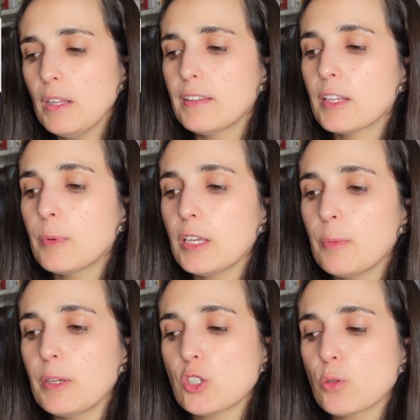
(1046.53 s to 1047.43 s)
The
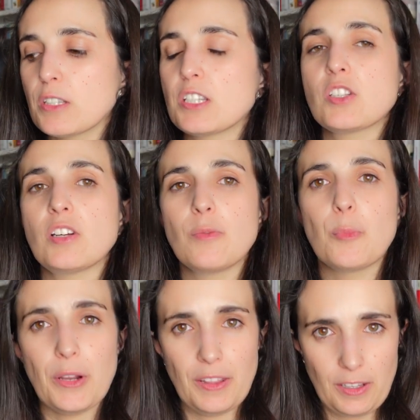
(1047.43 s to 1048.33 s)
baby should start
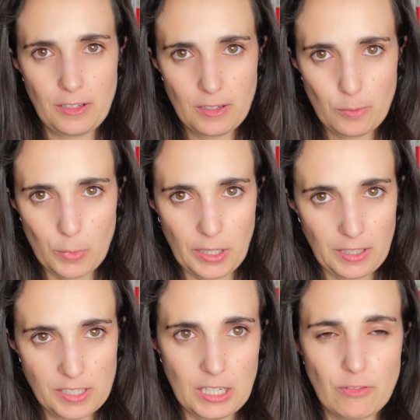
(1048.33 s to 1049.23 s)
breathing by
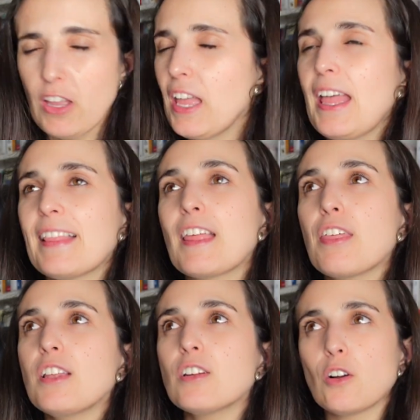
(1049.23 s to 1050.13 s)
itself. The
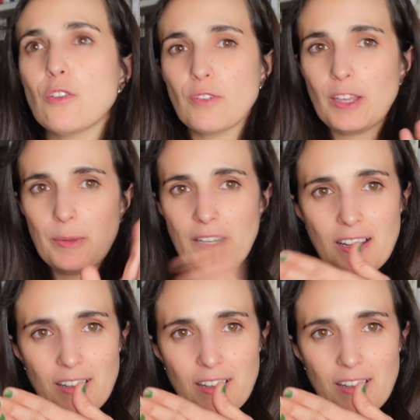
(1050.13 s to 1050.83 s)
thing of giving